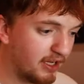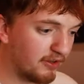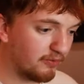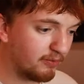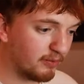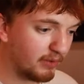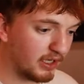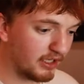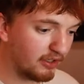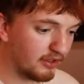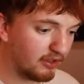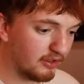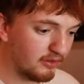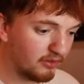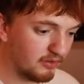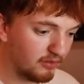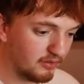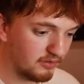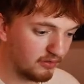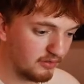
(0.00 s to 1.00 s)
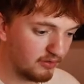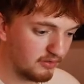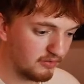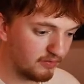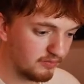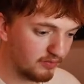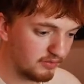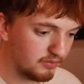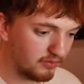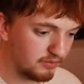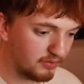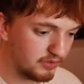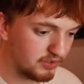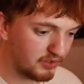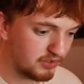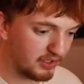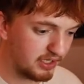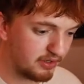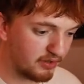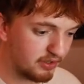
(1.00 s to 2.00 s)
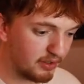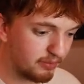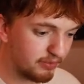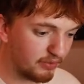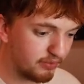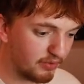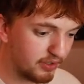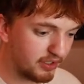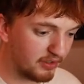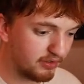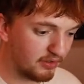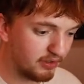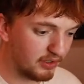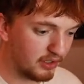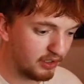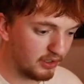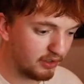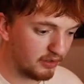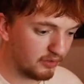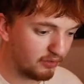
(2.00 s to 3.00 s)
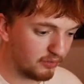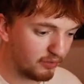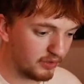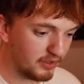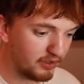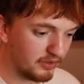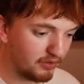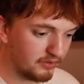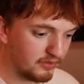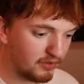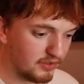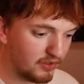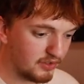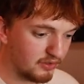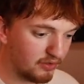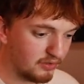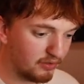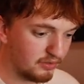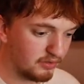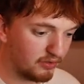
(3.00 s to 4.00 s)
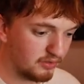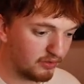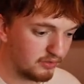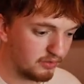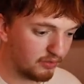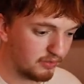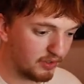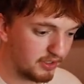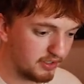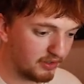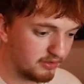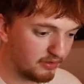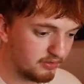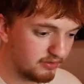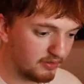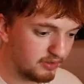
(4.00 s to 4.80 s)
F minor, we just count up 3, 1, 2, 3.